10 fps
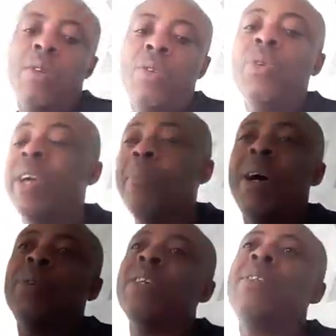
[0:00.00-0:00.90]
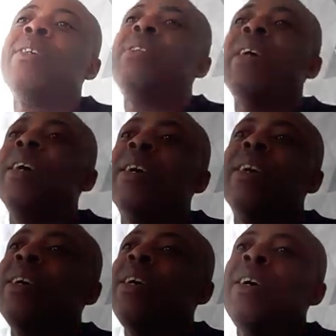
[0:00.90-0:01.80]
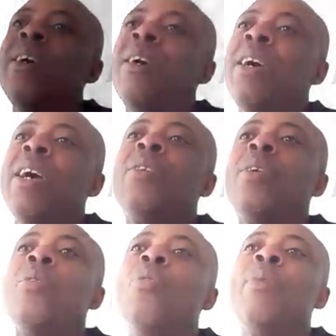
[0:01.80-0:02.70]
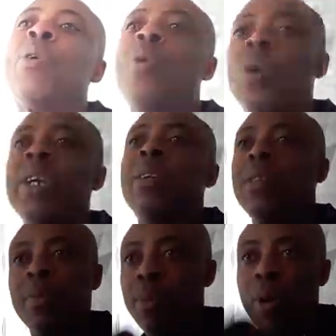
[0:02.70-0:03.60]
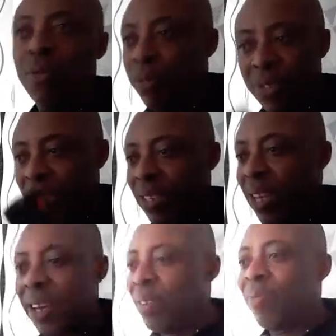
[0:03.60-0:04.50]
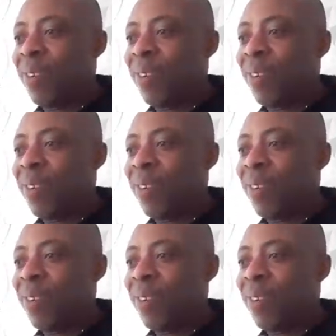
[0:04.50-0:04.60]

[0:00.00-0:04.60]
you came out and say, sir, and over calling the bluff, says,